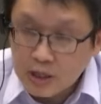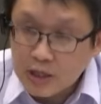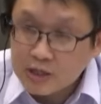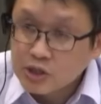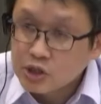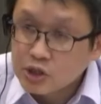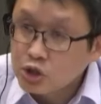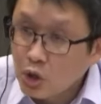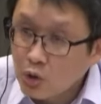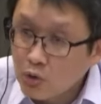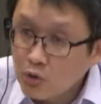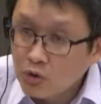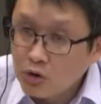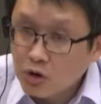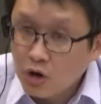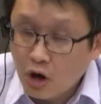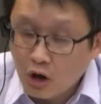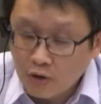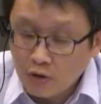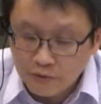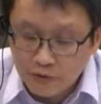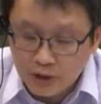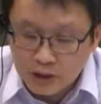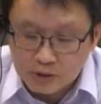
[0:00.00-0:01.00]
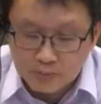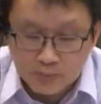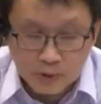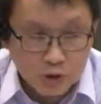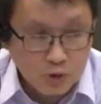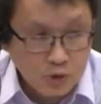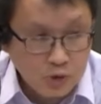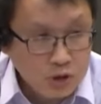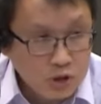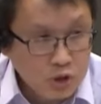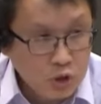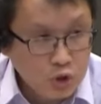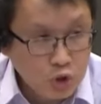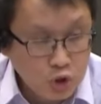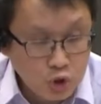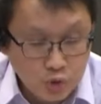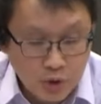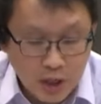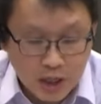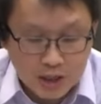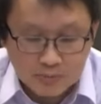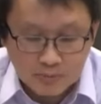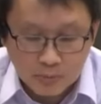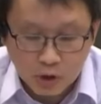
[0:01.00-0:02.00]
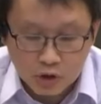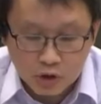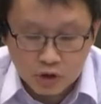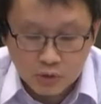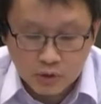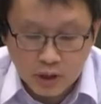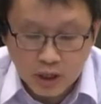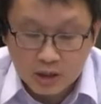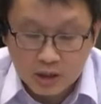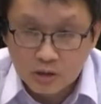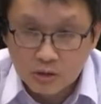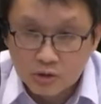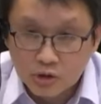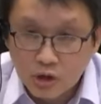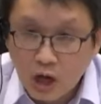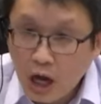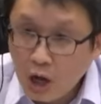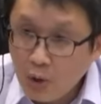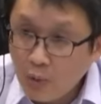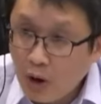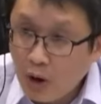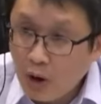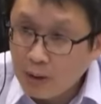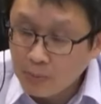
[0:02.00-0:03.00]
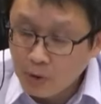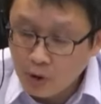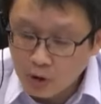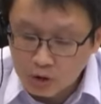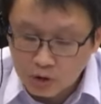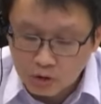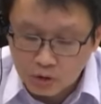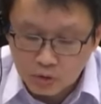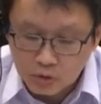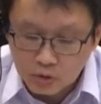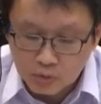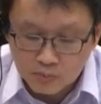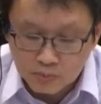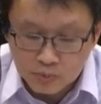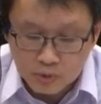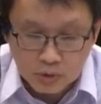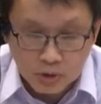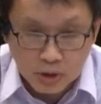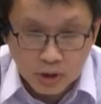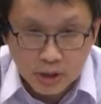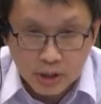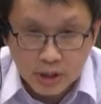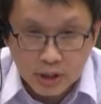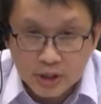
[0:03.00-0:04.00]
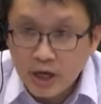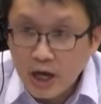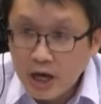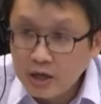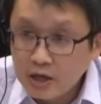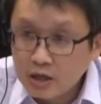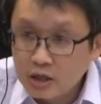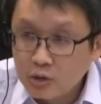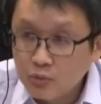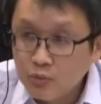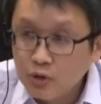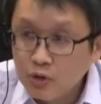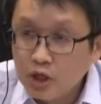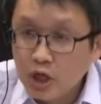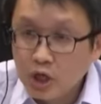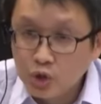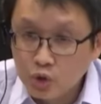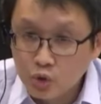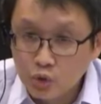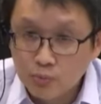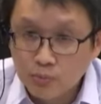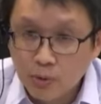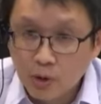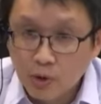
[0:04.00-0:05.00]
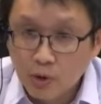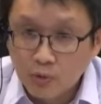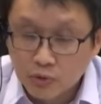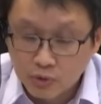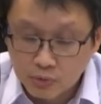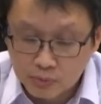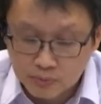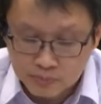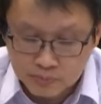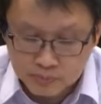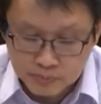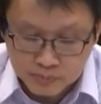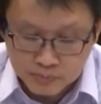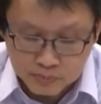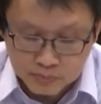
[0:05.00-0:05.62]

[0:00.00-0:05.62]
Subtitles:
There's no conflict between the US model and the Taiwan model. In Canada, we can do both.